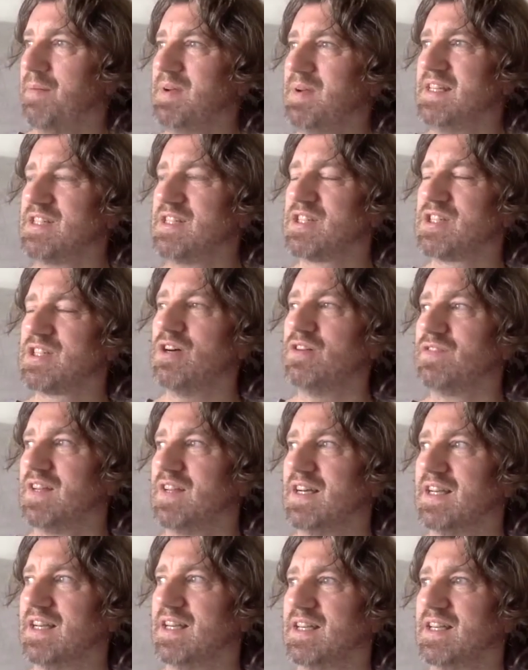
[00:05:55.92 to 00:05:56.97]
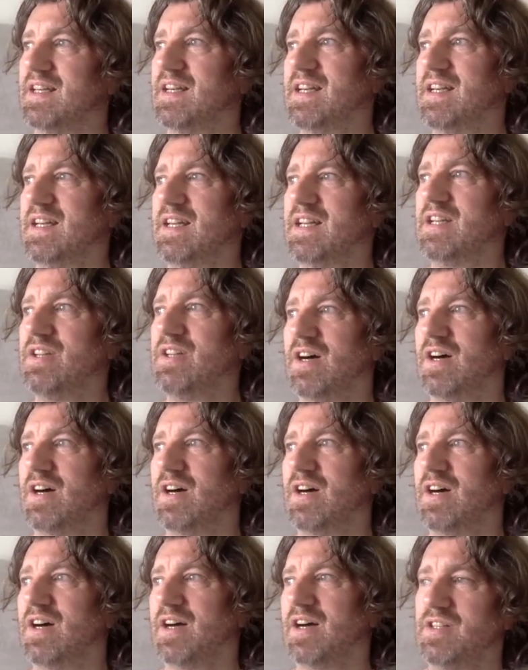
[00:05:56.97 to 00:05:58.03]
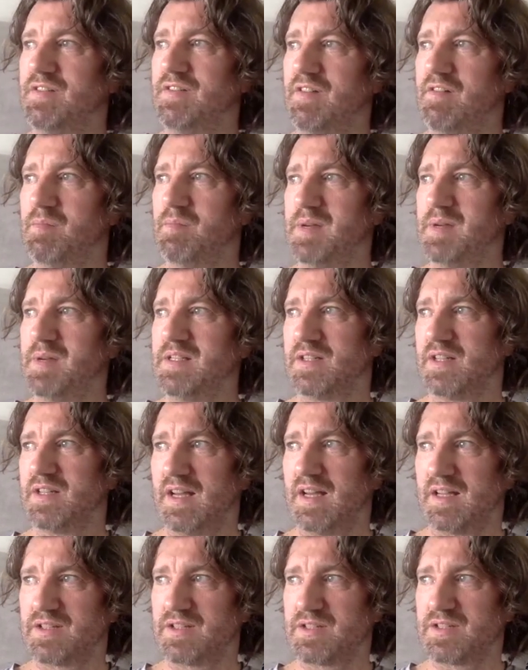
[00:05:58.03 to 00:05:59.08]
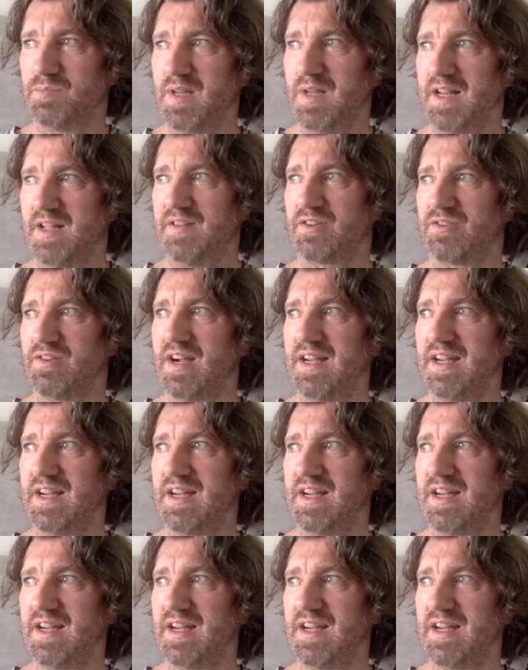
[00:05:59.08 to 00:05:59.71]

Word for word: mean, it's sort of like, you know, I don't know if you've ever been to like somewhere like the